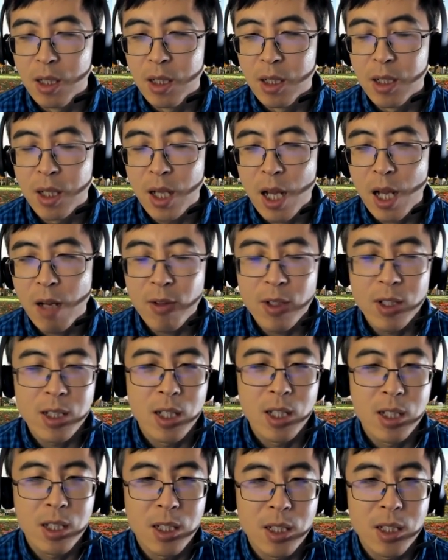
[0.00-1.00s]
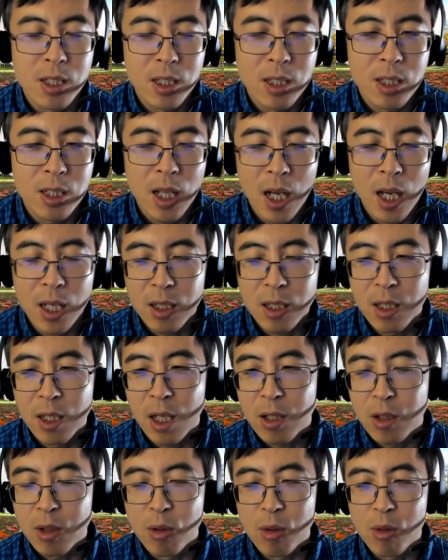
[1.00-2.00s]
The emphasis is that
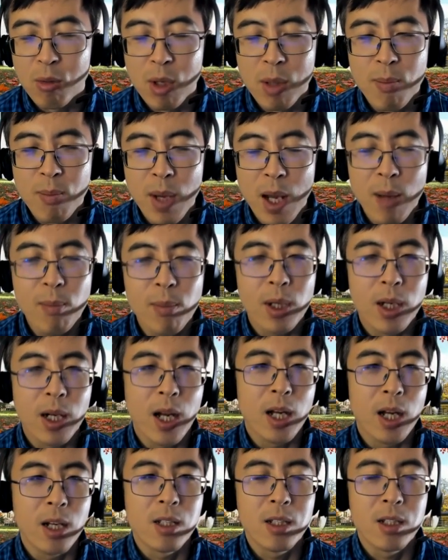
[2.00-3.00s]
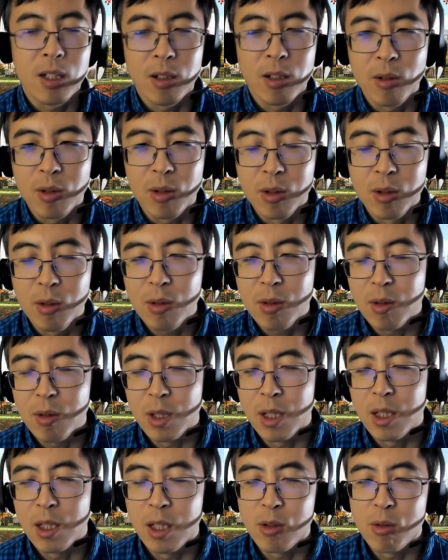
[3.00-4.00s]
not you remember anything. You don't
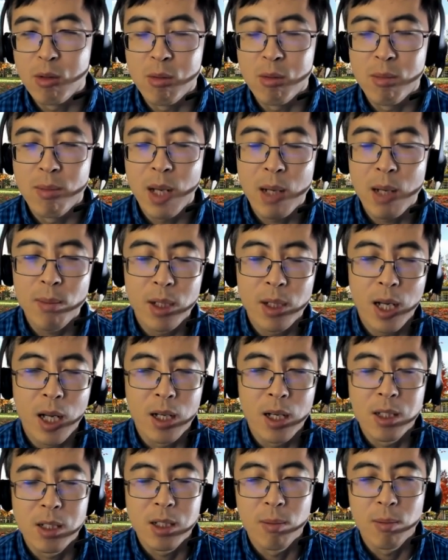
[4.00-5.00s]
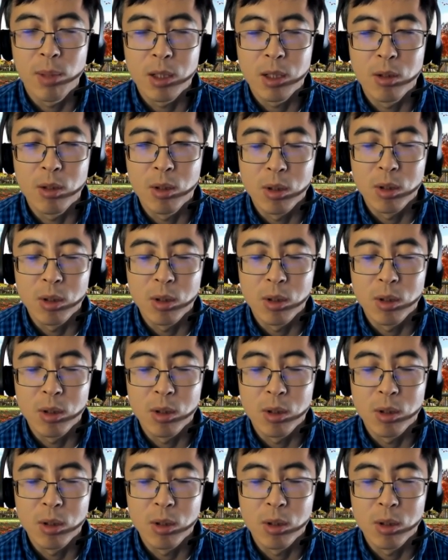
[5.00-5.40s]
really need to remember anything, but you